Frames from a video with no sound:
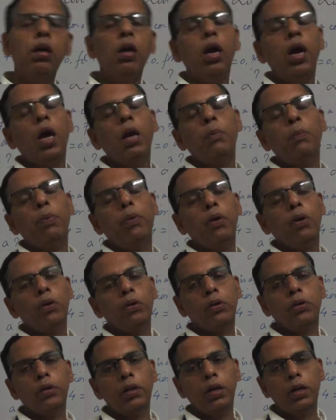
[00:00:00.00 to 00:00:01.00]
and plot
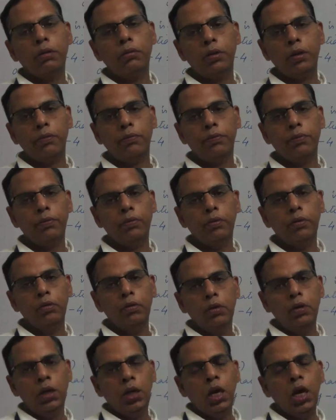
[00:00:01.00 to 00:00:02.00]
on the graph.
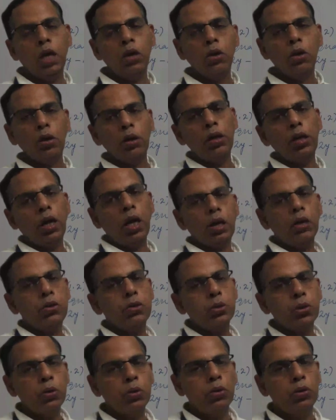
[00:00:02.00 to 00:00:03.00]
And already I
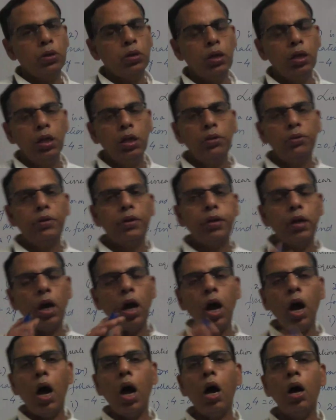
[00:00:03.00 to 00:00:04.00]
told that
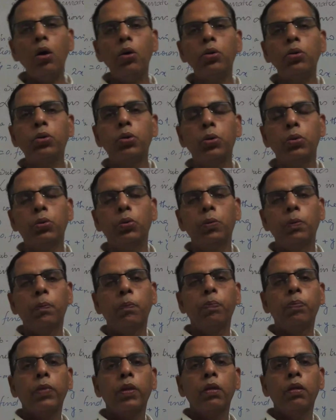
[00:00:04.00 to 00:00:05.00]
how to
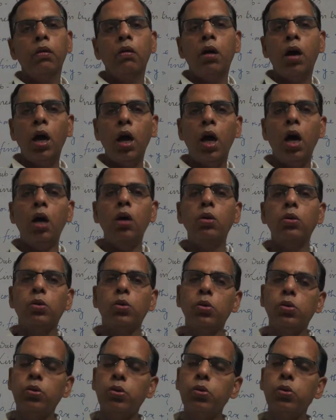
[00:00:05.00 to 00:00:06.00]

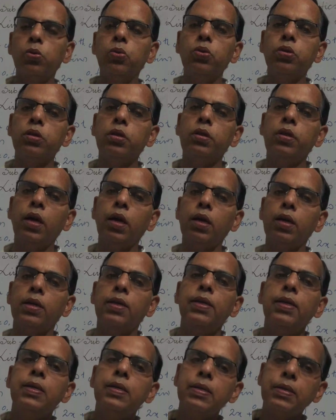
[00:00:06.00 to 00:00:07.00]
choose the
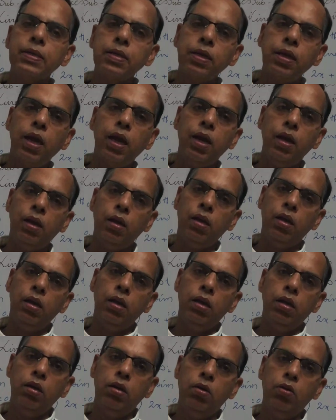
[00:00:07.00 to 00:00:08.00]
scale
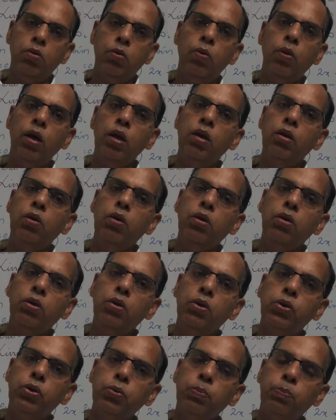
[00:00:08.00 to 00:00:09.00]
while you
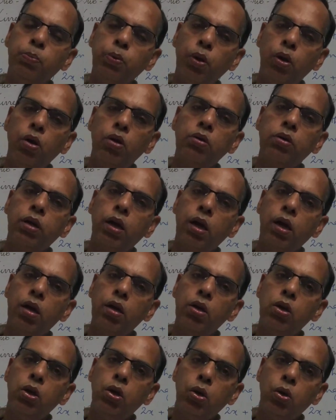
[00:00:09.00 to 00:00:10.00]
plot the
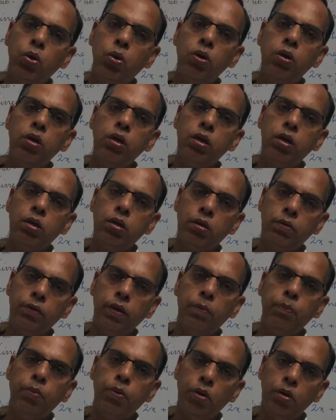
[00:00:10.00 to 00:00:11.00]
coordinate of the
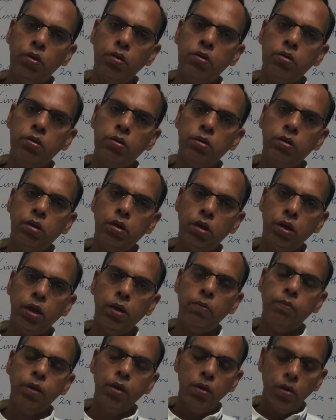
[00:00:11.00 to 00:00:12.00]
point. Okay?
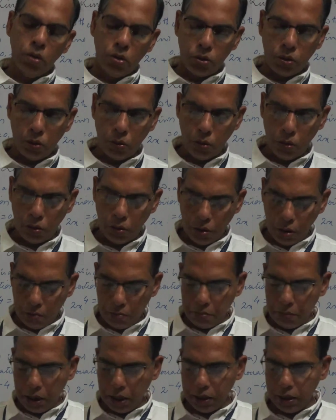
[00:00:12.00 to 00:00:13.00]
So
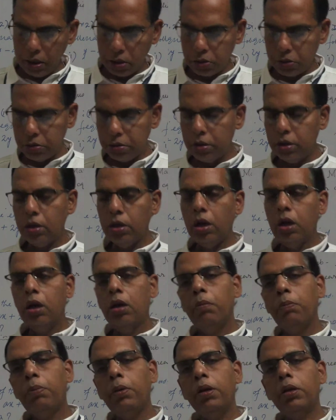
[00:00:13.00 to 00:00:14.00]
my dear student,
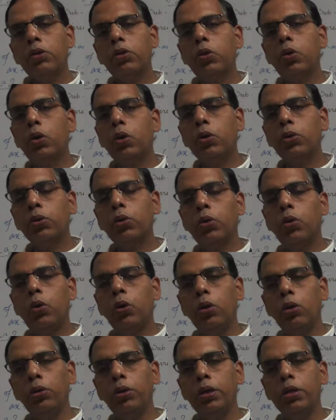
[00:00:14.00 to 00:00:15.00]
please go through
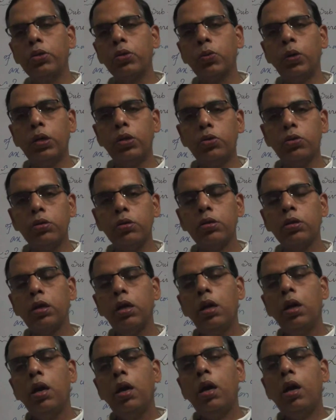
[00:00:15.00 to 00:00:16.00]
all these questions
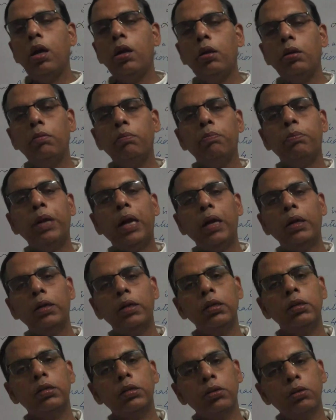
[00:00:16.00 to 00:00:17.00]
and
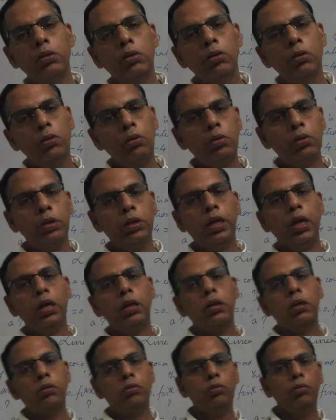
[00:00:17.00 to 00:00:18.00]
practice. With
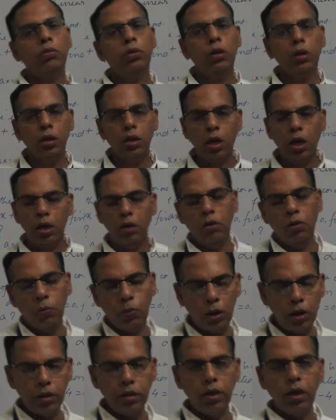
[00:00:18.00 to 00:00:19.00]
that, I will
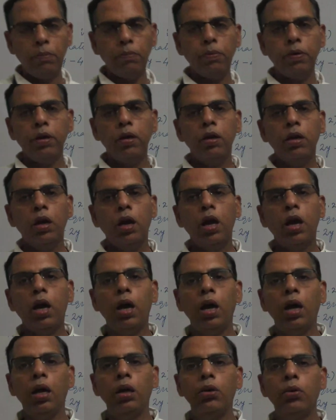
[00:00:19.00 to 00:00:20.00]
wind up
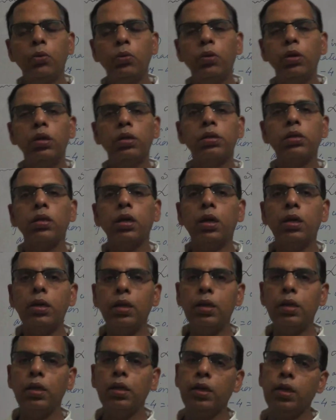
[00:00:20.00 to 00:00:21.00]
and we will start
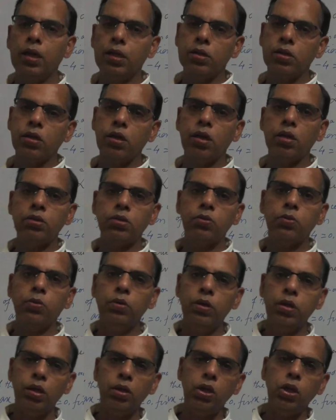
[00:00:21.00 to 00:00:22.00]
in the next class
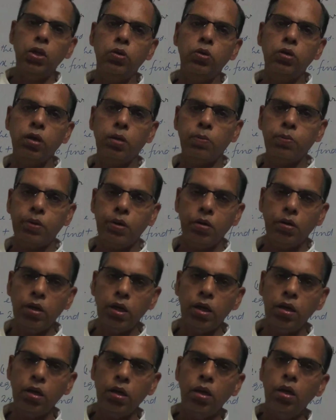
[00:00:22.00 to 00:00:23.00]
with a chapter.
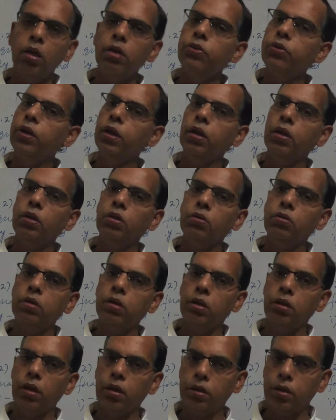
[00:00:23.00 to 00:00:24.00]
Okay? Thank you
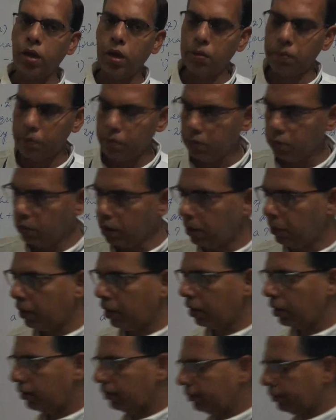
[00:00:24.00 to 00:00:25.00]
till that time. Bye bye.